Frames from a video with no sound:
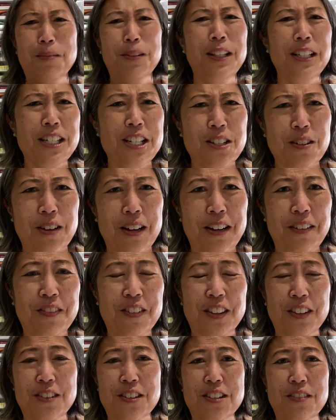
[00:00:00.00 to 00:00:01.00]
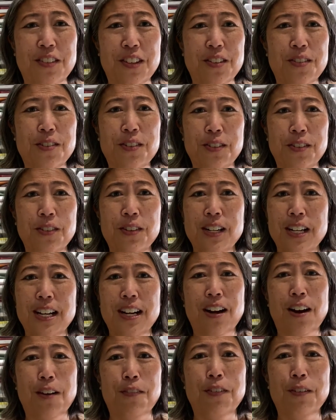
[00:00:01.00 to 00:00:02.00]
New Orleans. I don't know. I'm
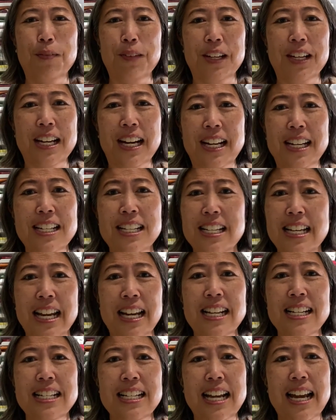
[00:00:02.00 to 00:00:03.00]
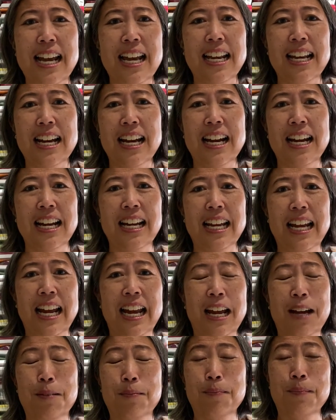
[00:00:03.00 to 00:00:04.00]
really sorry for those of you who are from the
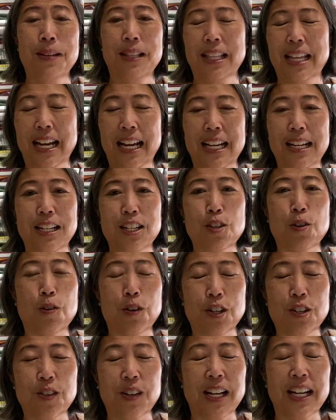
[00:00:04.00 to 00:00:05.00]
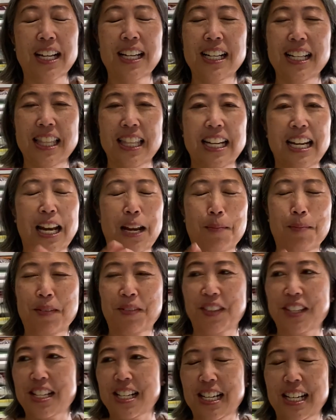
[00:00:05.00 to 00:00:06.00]
United States and I am
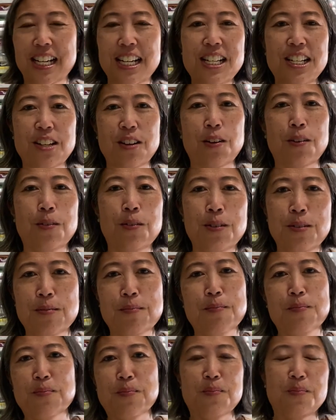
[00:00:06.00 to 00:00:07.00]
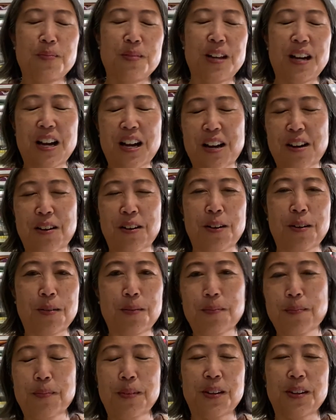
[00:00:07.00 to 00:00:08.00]
like torturing the name of the city.
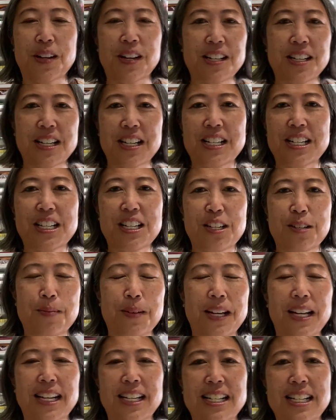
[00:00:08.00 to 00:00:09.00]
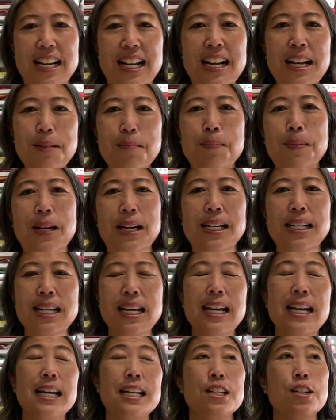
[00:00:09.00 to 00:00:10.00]
So I don't know you
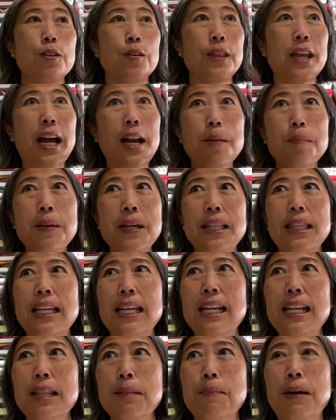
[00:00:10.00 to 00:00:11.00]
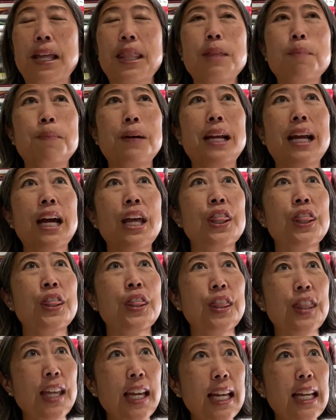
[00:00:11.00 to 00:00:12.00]
guys can teach me how to say it. But so
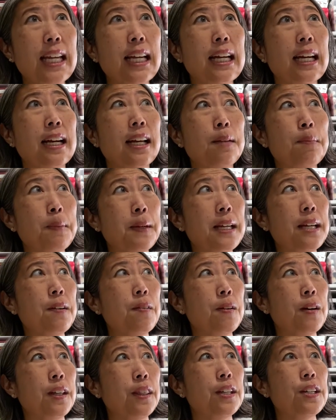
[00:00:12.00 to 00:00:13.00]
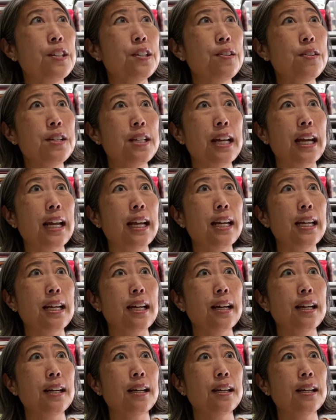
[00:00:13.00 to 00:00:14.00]
that'll be at the end of the month. But I think
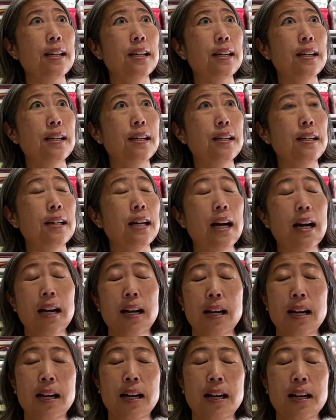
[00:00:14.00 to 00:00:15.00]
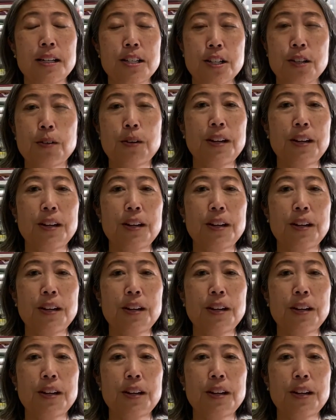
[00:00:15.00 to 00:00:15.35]
I'll be here on the Tuesday.